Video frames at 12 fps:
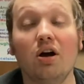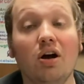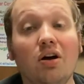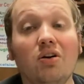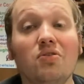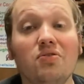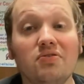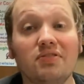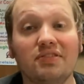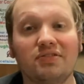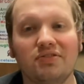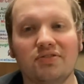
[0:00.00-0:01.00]
Oh,
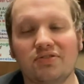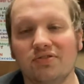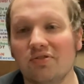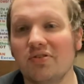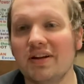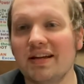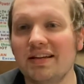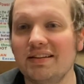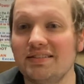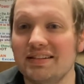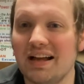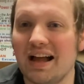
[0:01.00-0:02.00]
the
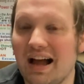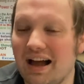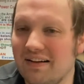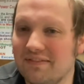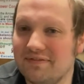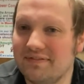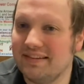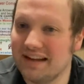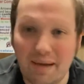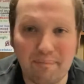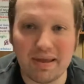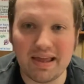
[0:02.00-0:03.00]
joys of
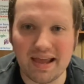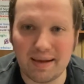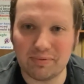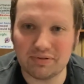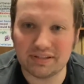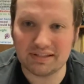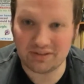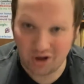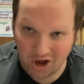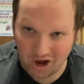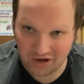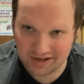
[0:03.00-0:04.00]
not being able to
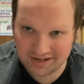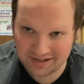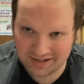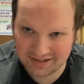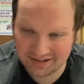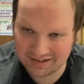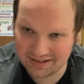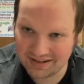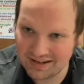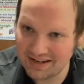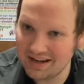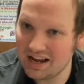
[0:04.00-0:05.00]
talk
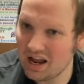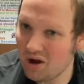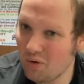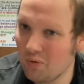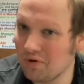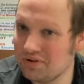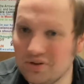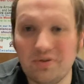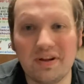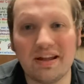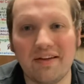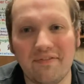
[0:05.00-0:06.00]
or
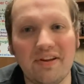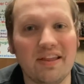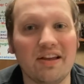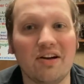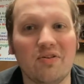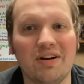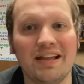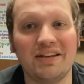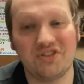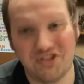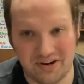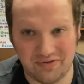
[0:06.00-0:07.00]
doing a video in
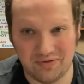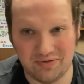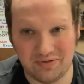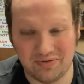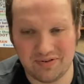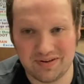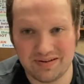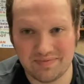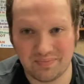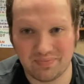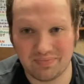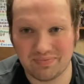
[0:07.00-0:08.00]
general.
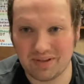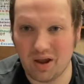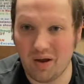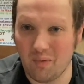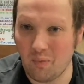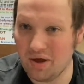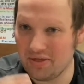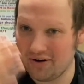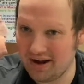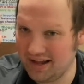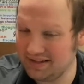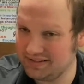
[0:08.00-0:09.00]
Whether
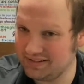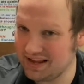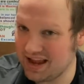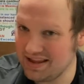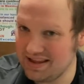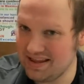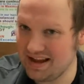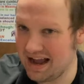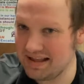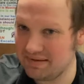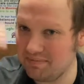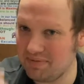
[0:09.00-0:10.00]
it's
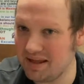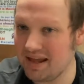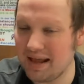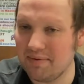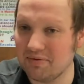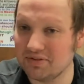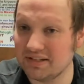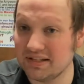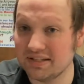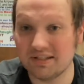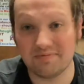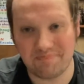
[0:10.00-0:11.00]
not being able to
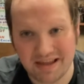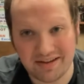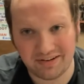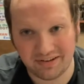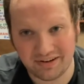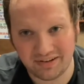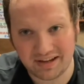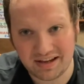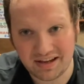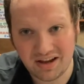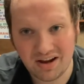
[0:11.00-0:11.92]
speak clearly